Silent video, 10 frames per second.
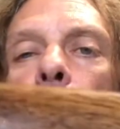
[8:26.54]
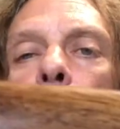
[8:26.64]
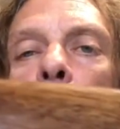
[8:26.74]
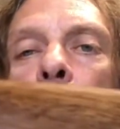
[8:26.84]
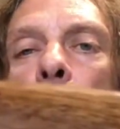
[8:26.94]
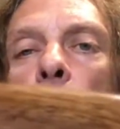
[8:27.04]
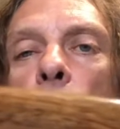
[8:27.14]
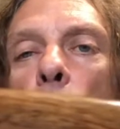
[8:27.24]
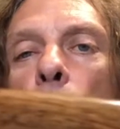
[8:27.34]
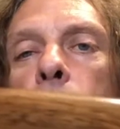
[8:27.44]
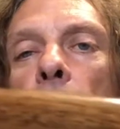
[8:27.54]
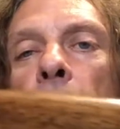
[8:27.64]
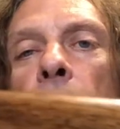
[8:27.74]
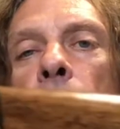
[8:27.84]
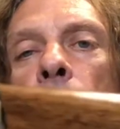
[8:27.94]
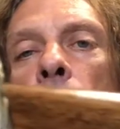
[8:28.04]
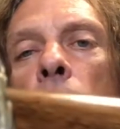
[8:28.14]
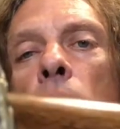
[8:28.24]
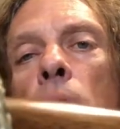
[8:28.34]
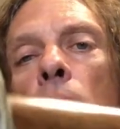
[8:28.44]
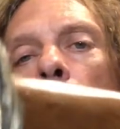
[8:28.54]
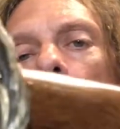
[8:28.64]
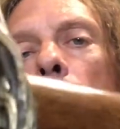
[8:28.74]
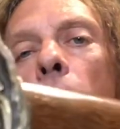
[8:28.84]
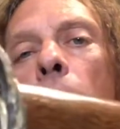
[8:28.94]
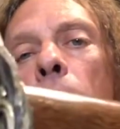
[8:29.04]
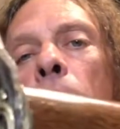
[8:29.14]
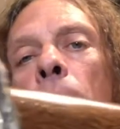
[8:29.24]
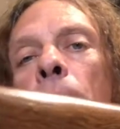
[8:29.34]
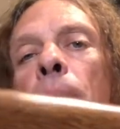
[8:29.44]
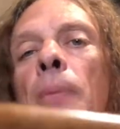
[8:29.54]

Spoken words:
that's all gold plated, copper.